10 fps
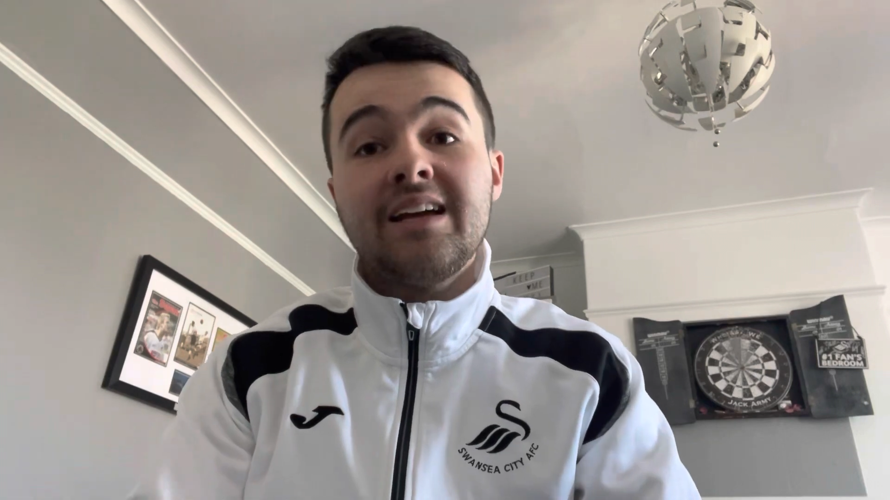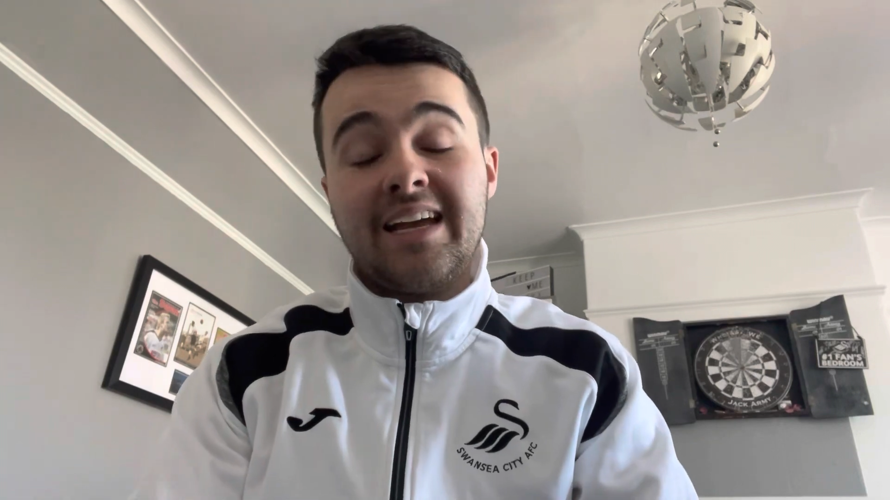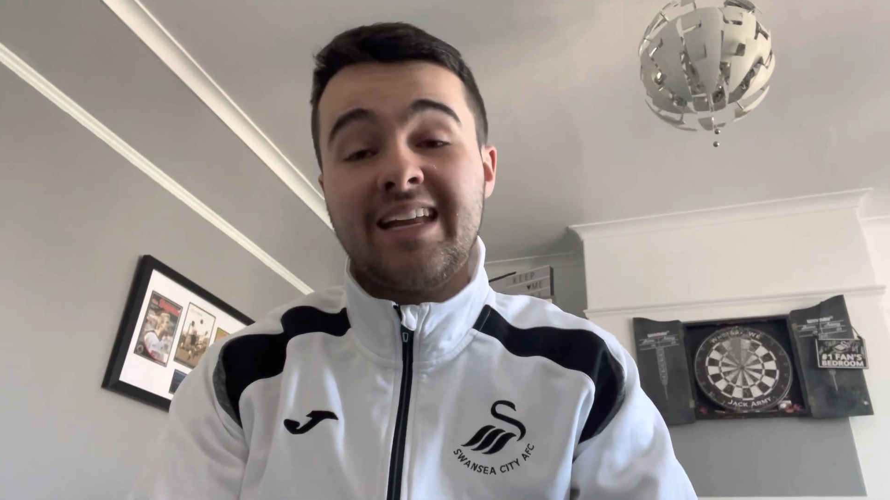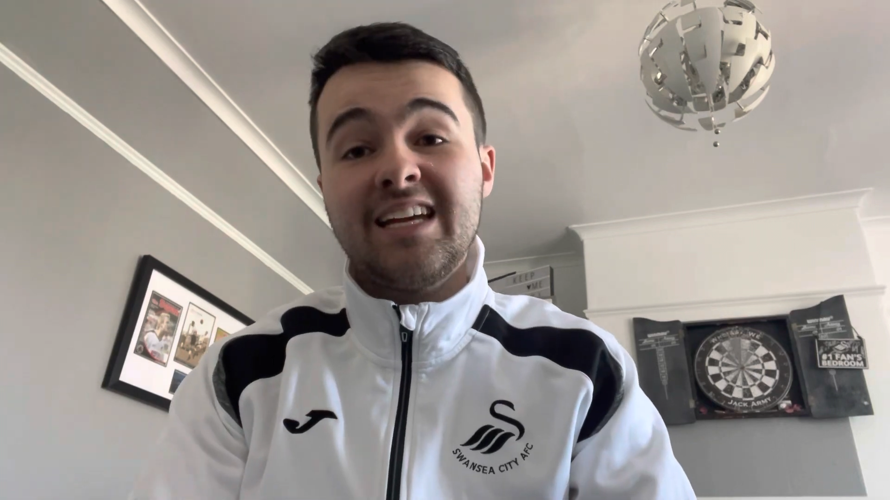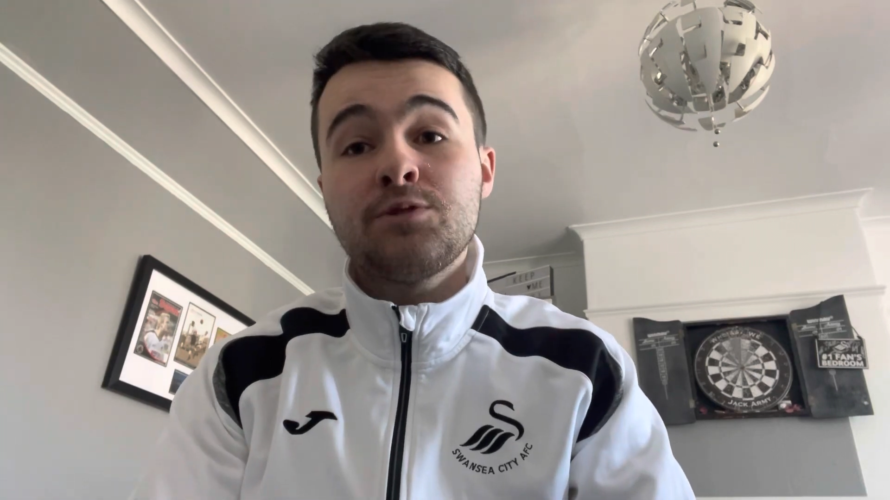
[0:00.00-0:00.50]

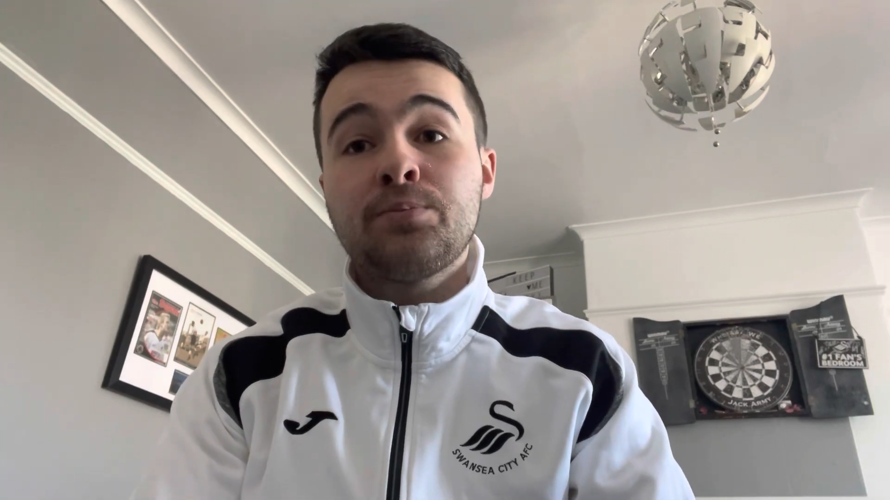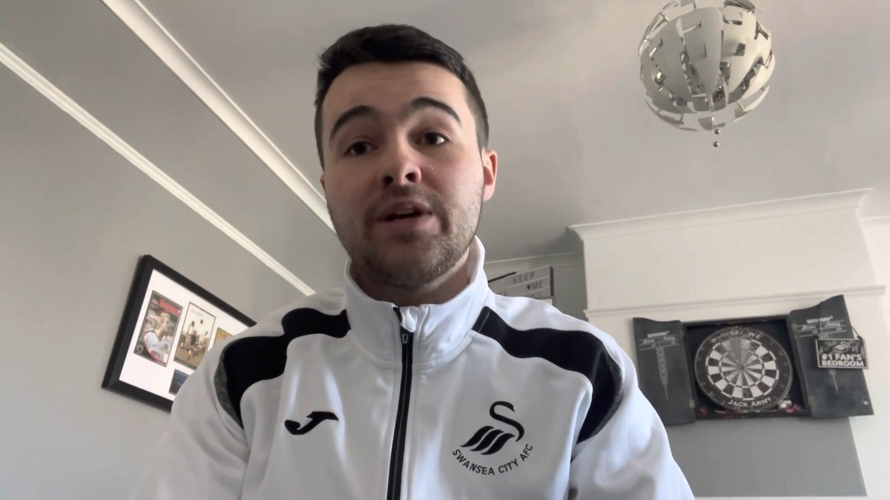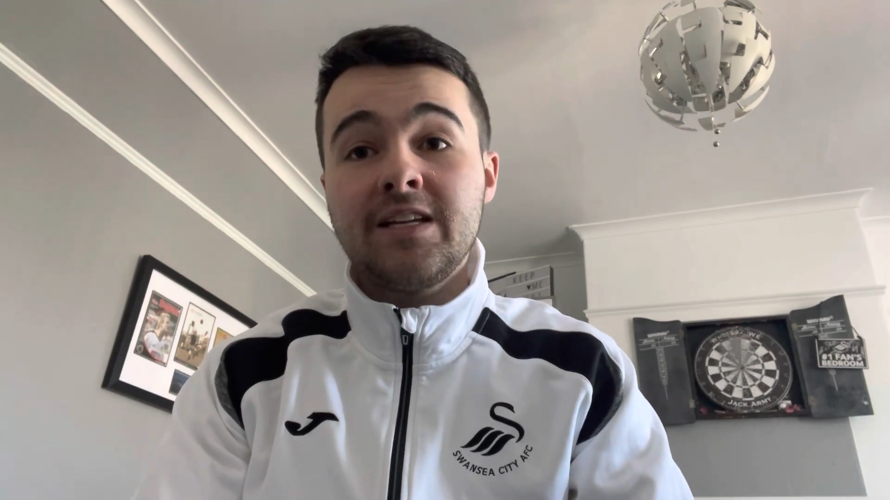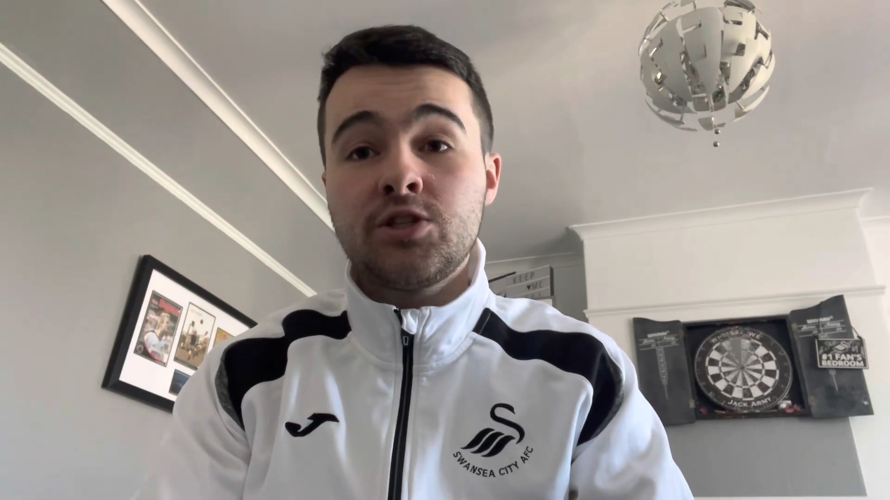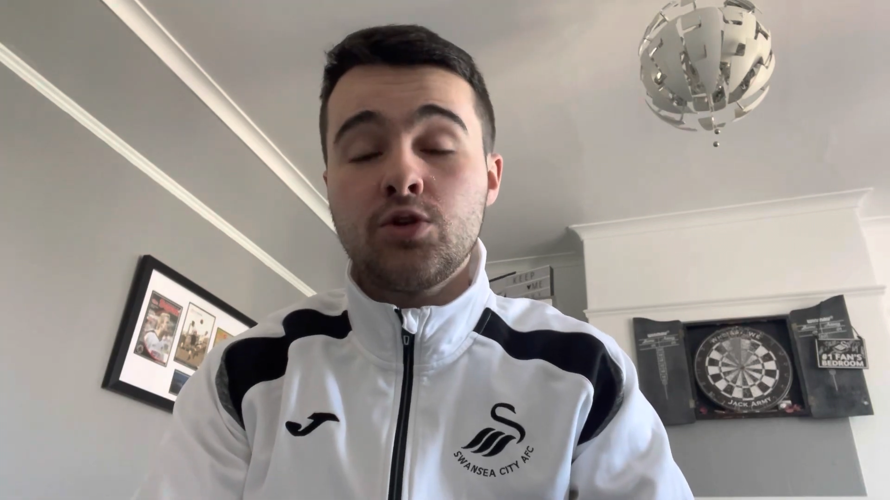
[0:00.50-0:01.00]
it is
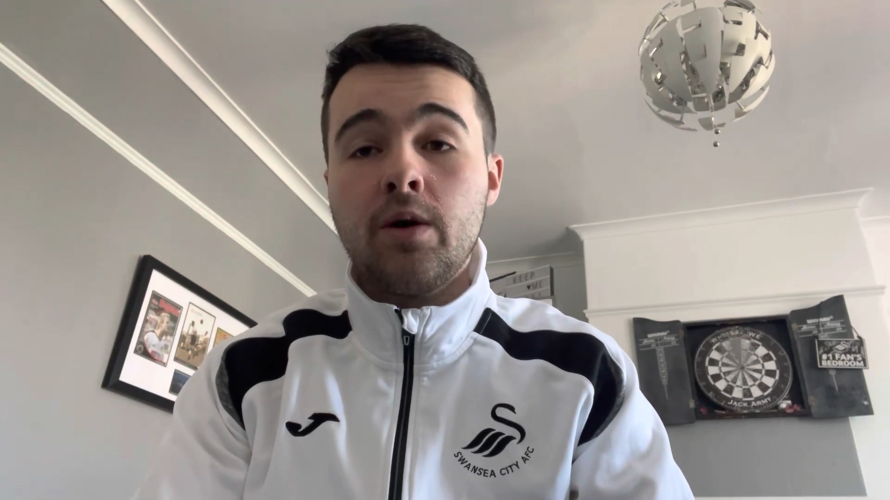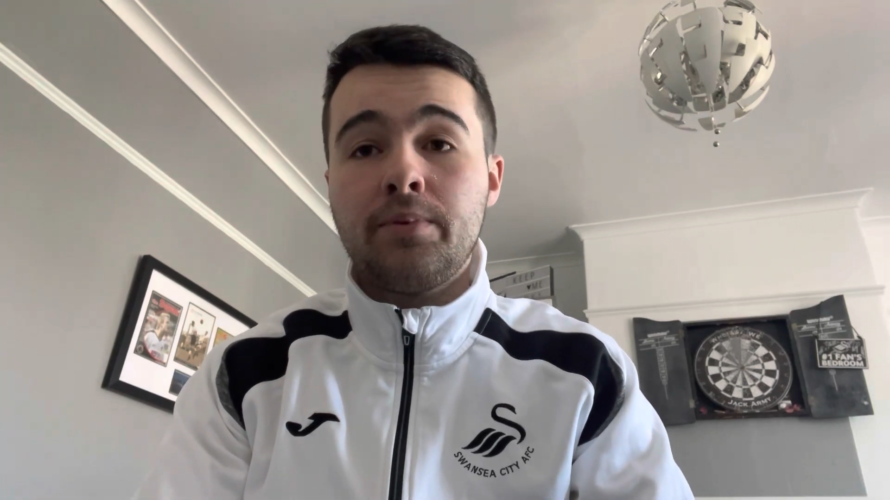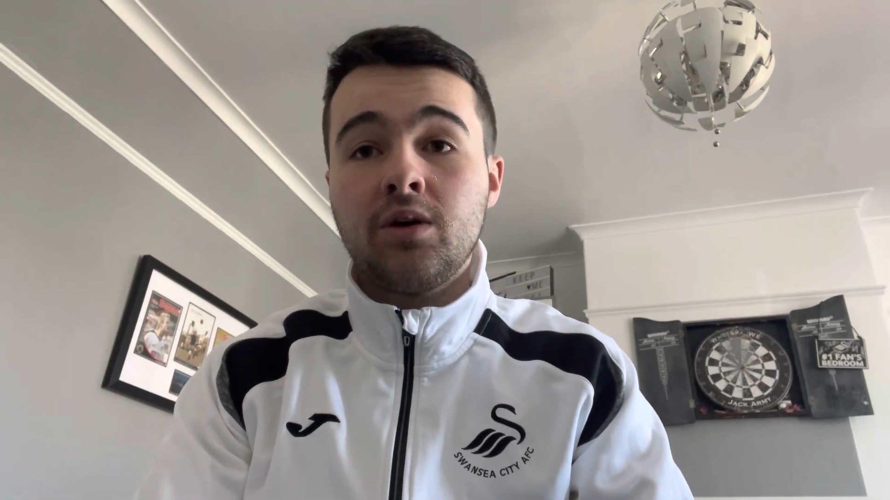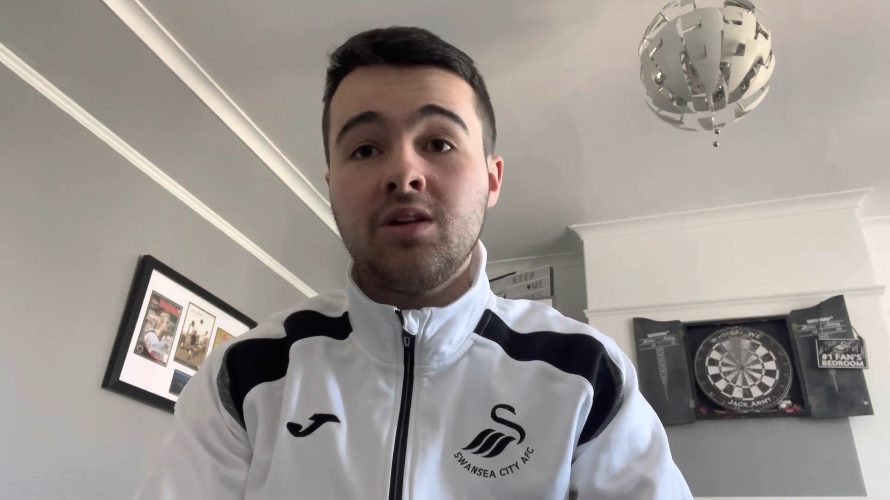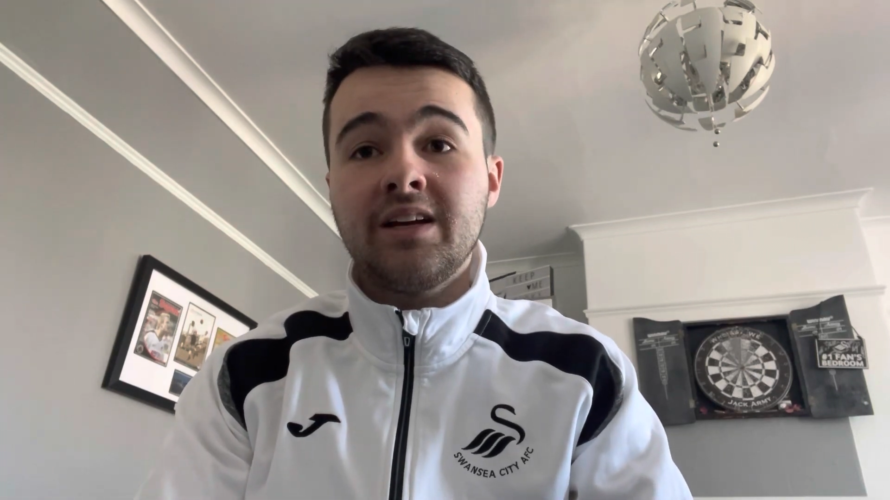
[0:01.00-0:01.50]
pretty
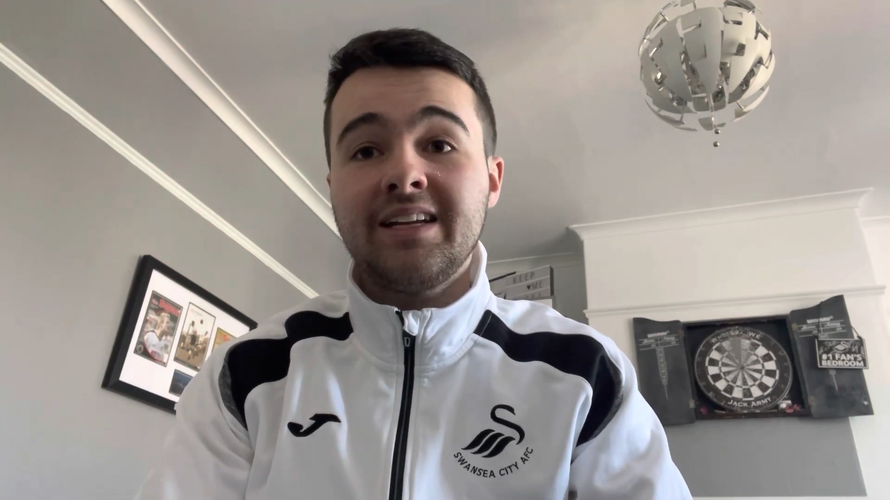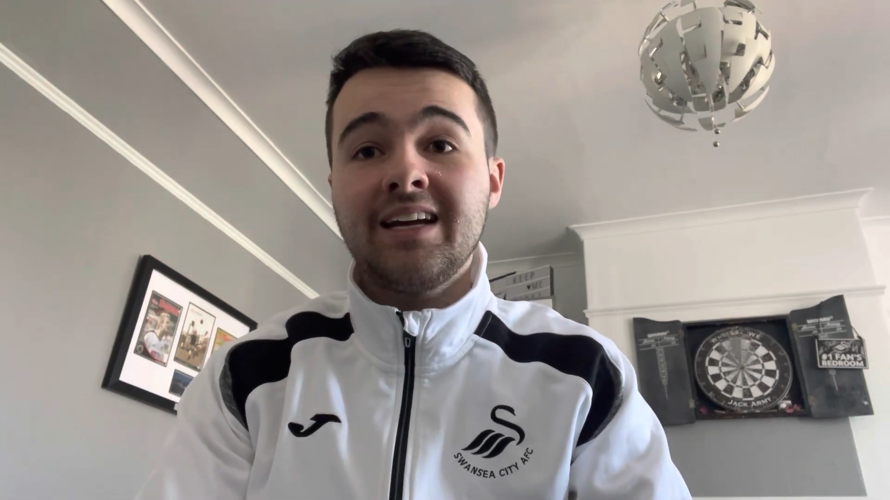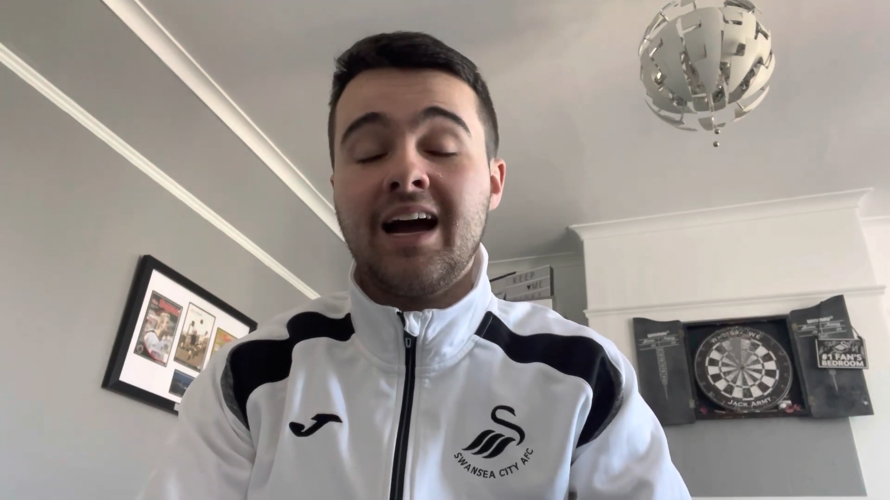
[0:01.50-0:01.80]
doable, isn't it?